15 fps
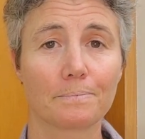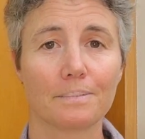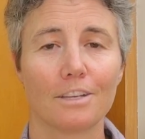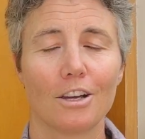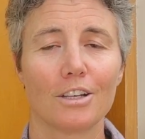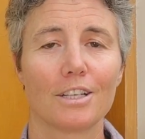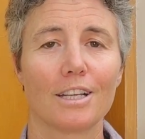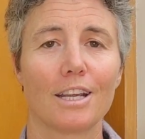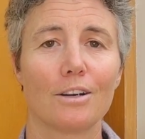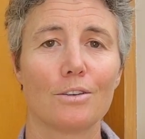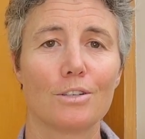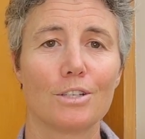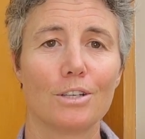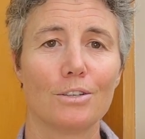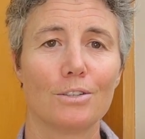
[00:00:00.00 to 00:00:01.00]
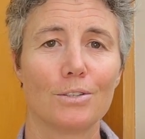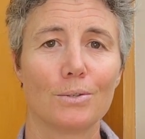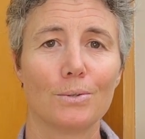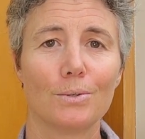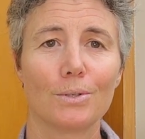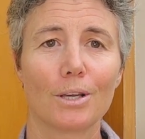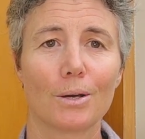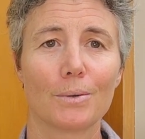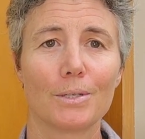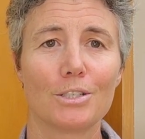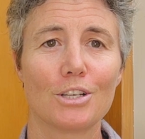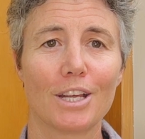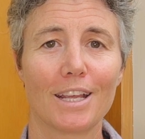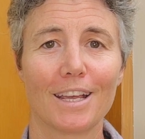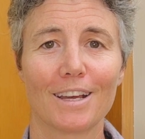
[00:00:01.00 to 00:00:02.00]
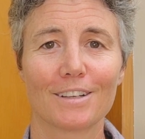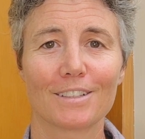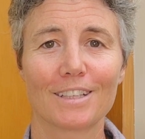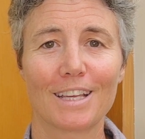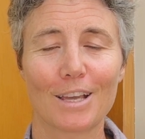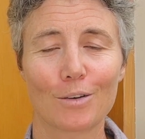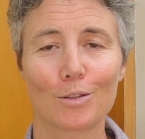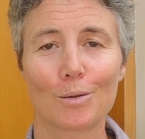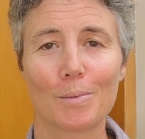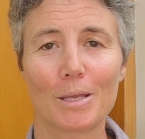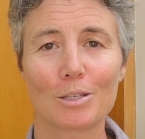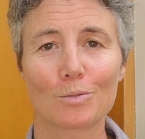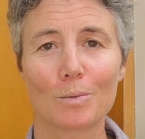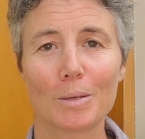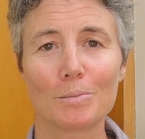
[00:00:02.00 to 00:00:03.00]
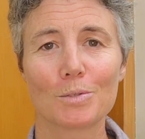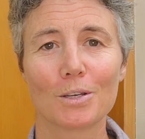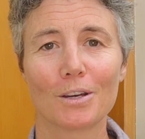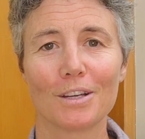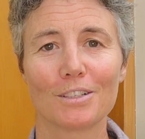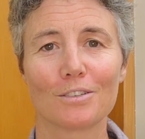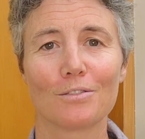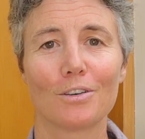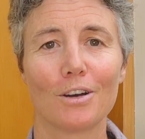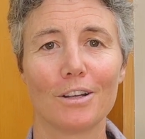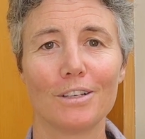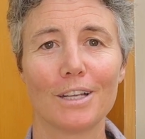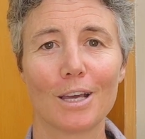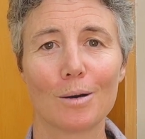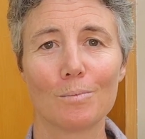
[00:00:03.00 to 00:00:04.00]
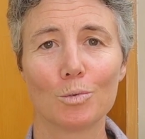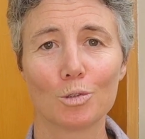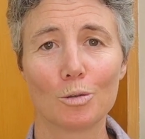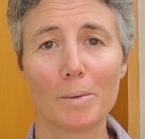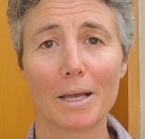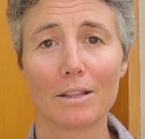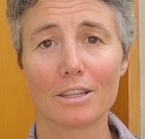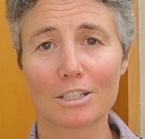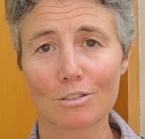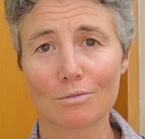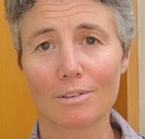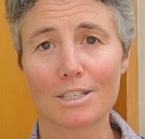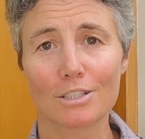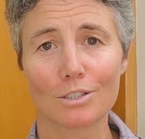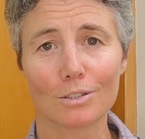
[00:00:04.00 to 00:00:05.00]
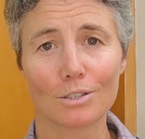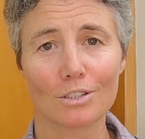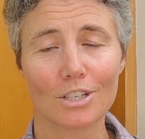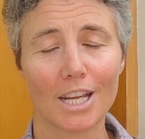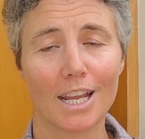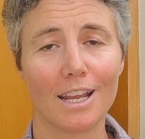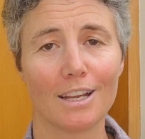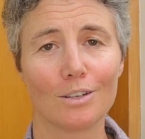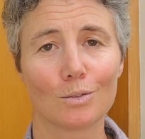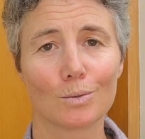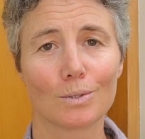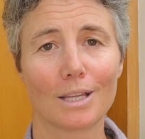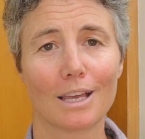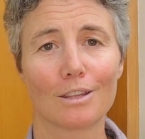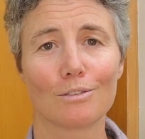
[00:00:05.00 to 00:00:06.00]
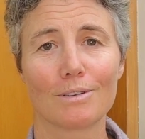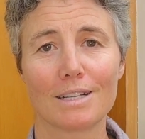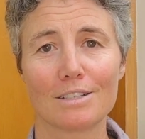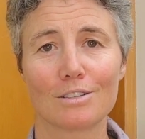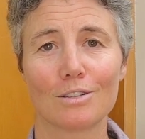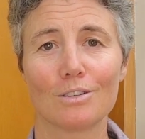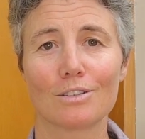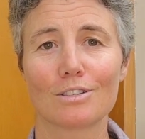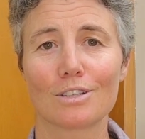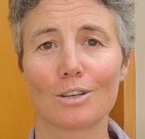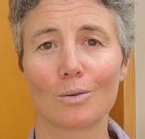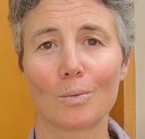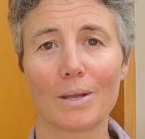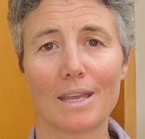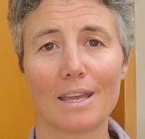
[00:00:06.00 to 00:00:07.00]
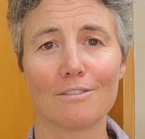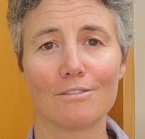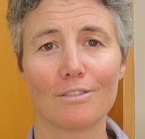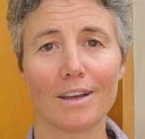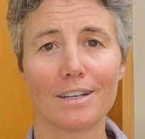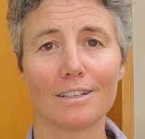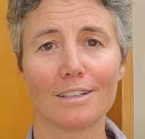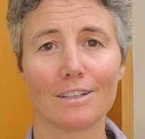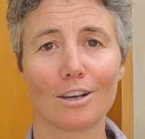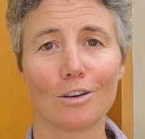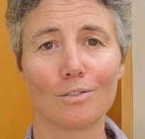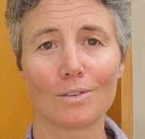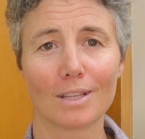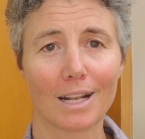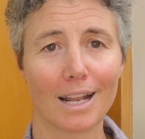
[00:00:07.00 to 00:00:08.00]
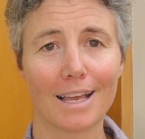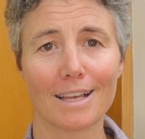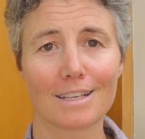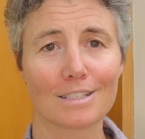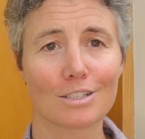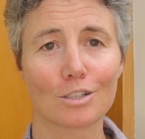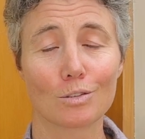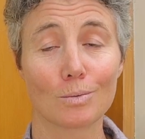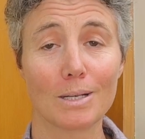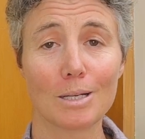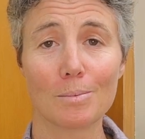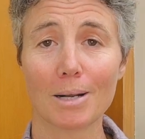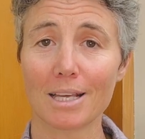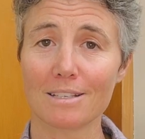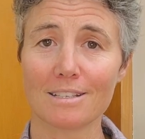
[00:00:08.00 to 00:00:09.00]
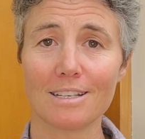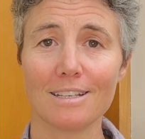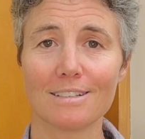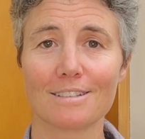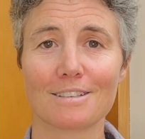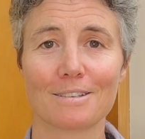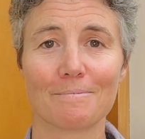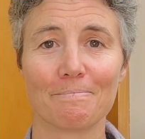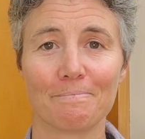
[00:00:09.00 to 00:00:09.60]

I'd encourage you to go and check out the Healthy Pets website to find out more about this research and all the other research that we funded over the last 20 plus years.